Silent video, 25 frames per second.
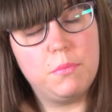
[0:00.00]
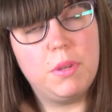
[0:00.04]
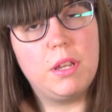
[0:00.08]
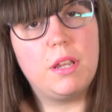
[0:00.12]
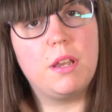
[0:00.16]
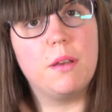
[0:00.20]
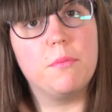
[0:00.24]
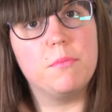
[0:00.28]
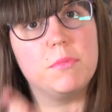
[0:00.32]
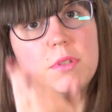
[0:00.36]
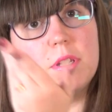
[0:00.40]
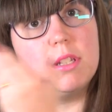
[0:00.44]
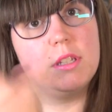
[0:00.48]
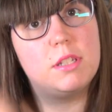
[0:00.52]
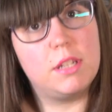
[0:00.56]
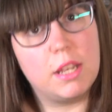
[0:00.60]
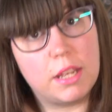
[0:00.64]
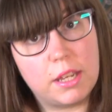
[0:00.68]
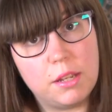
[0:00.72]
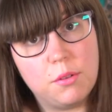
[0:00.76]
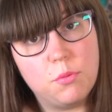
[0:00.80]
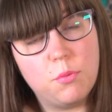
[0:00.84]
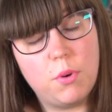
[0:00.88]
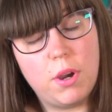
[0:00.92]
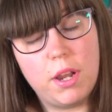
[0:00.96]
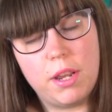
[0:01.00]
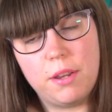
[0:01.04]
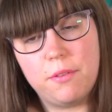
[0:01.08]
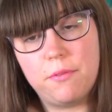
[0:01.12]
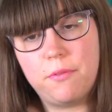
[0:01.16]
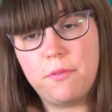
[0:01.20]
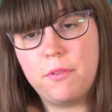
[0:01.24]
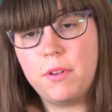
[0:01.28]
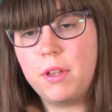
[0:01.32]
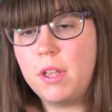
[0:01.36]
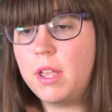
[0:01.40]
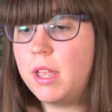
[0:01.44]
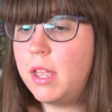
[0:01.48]
becomes the second
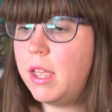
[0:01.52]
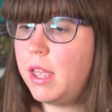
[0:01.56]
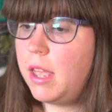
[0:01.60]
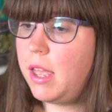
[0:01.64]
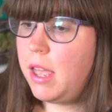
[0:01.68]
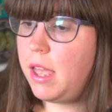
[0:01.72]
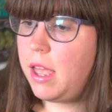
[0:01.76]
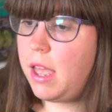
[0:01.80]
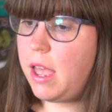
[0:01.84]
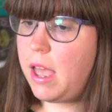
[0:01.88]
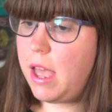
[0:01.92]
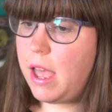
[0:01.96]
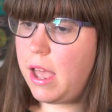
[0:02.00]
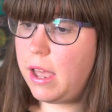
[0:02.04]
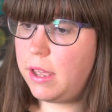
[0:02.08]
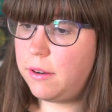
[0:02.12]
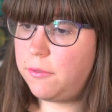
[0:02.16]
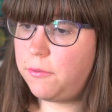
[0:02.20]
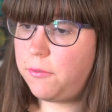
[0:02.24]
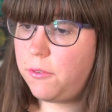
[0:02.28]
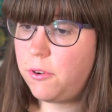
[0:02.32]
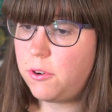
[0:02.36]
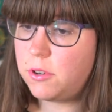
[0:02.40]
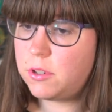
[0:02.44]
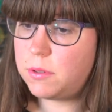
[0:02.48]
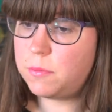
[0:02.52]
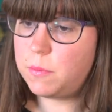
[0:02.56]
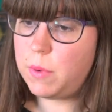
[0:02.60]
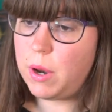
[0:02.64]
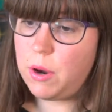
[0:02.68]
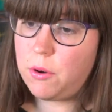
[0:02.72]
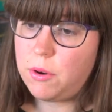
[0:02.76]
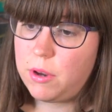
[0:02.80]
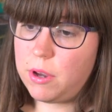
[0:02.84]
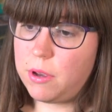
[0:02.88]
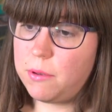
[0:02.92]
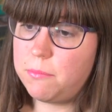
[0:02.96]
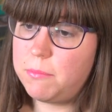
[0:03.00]
wife. And first,
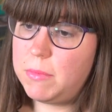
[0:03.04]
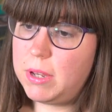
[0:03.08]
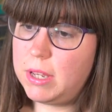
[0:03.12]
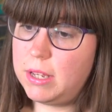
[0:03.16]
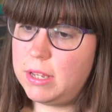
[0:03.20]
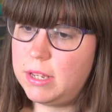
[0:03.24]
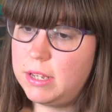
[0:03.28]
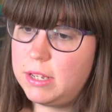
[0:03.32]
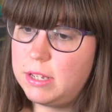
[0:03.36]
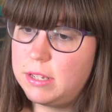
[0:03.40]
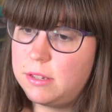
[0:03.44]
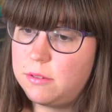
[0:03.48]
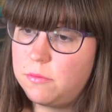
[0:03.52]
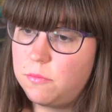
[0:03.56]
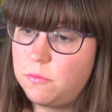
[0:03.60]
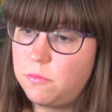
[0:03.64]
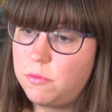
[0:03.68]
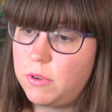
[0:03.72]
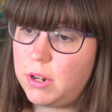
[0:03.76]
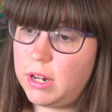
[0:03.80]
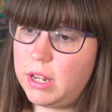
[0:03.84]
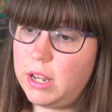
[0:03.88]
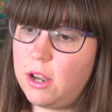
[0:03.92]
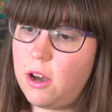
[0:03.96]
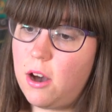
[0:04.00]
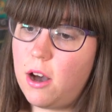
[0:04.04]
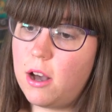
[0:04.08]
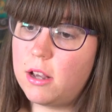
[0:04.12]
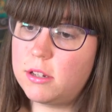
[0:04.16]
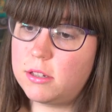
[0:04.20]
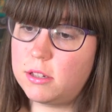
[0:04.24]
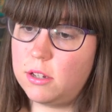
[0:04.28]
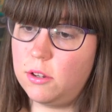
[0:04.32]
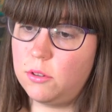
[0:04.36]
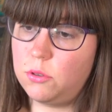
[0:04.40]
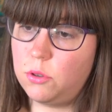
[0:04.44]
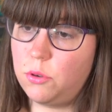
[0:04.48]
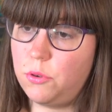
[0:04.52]
Mariam is really
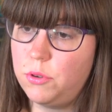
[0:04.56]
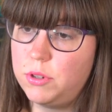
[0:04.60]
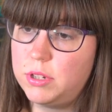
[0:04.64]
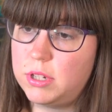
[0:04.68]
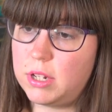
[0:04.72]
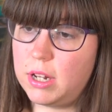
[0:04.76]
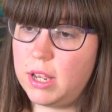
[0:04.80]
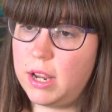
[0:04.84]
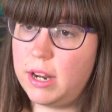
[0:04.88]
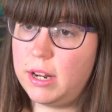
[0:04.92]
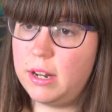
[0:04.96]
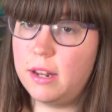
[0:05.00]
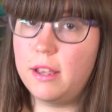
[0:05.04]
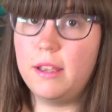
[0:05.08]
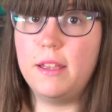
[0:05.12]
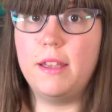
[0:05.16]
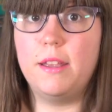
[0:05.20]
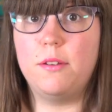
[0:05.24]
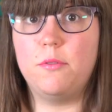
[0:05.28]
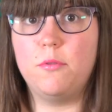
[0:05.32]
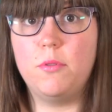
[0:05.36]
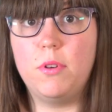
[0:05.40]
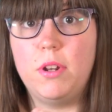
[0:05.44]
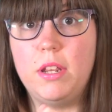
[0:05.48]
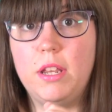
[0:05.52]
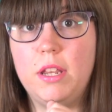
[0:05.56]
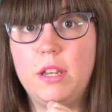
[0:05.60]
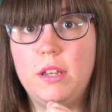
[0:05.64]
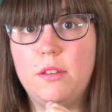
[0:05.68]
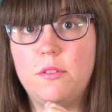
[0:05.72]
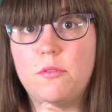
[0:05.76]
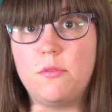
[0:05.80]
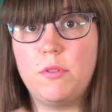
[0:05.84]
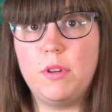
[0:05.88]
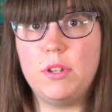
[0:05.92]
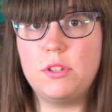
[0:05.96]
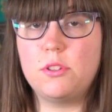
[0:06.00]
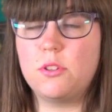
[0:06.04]
hostile towards Lila and really
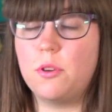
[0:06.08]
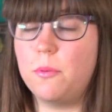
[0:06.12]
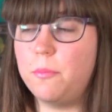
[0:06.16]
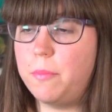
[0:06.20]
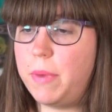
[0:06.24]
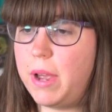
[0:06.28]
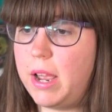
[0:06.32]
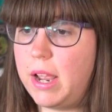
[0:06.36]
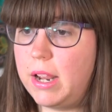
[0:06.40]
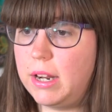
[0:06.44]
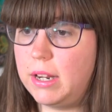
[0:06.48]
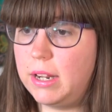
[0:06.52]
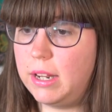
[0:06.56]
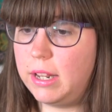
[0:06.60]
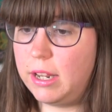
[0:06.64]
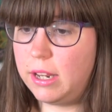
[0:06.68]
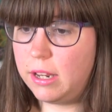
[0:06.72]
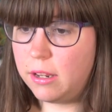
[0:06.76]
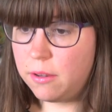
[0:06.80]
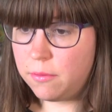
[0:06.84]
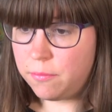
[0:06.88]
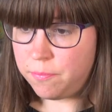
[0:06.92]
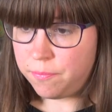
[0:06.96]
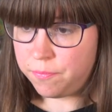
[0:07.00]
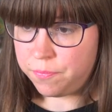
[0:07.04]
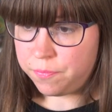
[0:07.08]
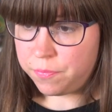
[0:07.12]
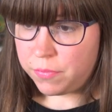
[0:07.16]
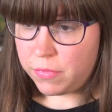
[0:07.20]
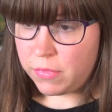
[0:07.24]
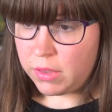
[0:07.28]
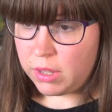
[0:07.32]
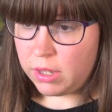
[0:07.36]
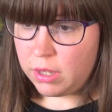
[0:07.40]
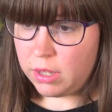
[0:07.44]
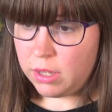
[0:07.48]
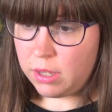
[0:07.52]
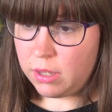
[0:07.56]
treats her badly.
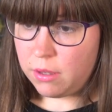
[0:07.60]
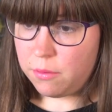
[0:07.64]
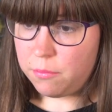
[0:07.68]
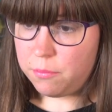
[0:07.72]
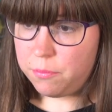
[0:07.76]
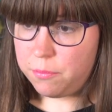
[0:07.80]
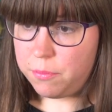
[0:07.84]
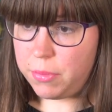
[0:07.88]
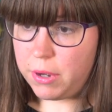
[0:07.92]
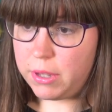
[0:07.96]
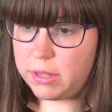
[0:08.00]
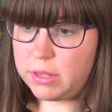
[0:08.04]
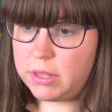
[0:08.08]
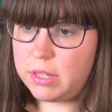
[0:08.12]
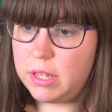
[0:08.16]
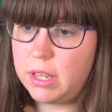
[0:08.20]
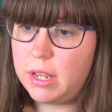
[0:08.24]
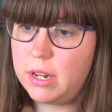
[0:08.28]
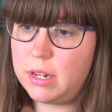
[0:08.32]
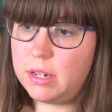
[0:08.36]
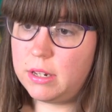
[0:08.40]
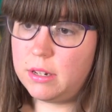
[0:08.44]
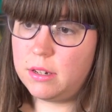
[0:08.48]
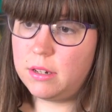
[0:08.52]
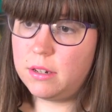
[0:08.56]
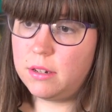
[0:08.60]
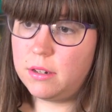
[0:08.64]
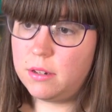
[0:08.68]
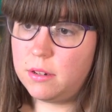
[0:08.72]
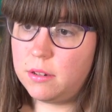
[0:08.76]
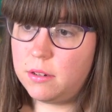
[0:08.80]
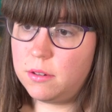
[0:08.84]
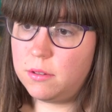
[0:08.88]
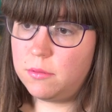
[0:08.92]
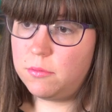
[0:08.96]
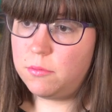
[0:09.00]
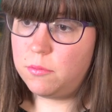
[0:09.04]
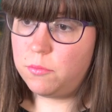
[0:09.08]
But then
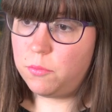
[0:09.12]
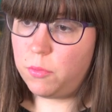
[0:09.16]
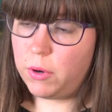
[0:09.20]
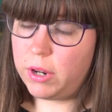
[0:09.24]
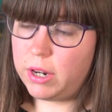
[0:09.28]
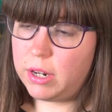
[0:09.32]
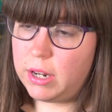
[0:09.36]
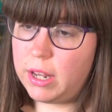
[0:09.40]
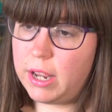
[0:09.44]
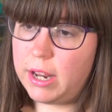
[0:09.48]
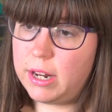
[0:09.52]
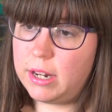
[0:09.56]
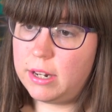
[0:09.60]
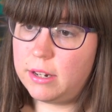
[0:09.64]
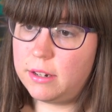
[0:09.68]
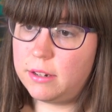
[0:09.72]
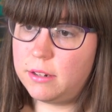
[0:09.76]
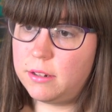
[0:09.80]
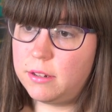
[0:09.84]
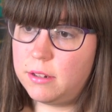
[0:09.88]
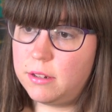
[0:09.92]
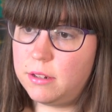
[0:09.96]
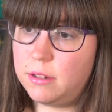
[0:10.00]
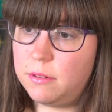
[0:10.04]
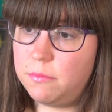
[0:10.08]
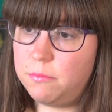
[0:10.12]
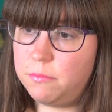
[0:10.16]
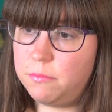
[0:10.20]
when Lila